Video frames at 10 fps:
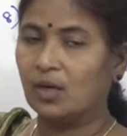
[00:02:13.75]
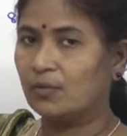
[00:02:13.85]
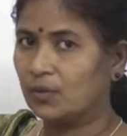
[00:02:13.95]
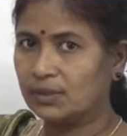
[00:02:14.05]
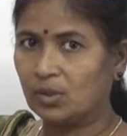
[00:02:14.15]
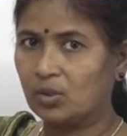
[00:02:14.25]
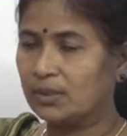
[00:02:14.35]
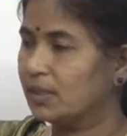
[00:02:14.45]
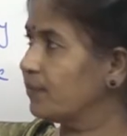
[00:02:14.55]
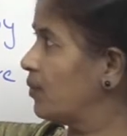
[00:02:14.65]
What are the
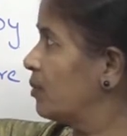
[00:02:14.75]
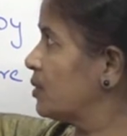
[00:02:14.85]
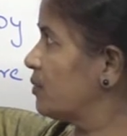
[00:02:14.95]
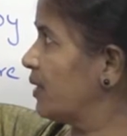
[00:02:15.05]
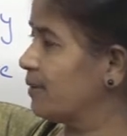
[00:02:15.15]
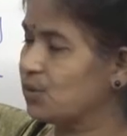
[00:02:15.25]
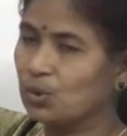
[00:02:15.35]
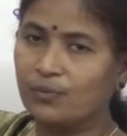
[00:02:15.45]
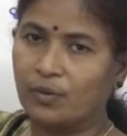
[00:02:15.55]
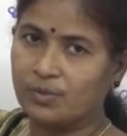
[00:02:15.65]
alternative forms? We have 2
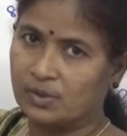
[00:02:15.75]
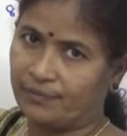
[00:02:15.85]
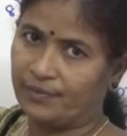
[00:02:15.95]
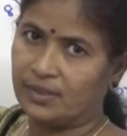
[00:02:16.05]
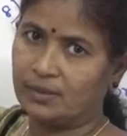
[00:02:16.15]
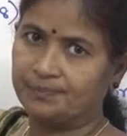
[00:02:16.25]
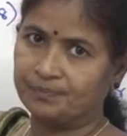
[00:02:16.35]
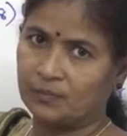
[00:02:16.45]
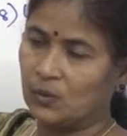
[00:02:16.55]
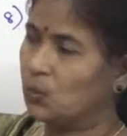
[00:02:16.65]
forms of fir,
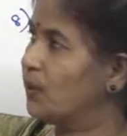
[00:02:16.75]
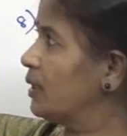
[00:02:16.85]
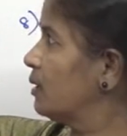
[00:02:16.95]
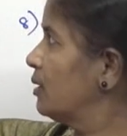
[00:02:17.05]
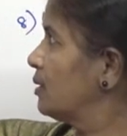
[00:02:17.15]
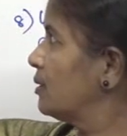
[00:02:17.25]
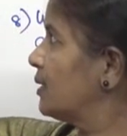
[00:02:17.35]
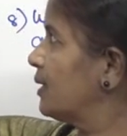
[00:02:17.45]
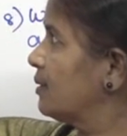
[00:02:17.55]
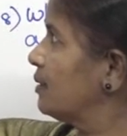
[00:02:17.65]
ver,
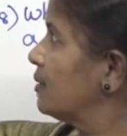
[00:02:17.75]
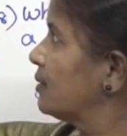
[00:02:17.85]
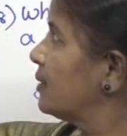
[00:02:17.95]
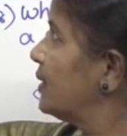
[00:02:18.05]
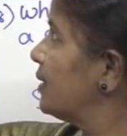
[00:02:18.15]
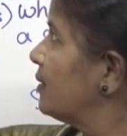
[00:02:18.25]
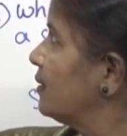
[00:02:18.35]
ter, der,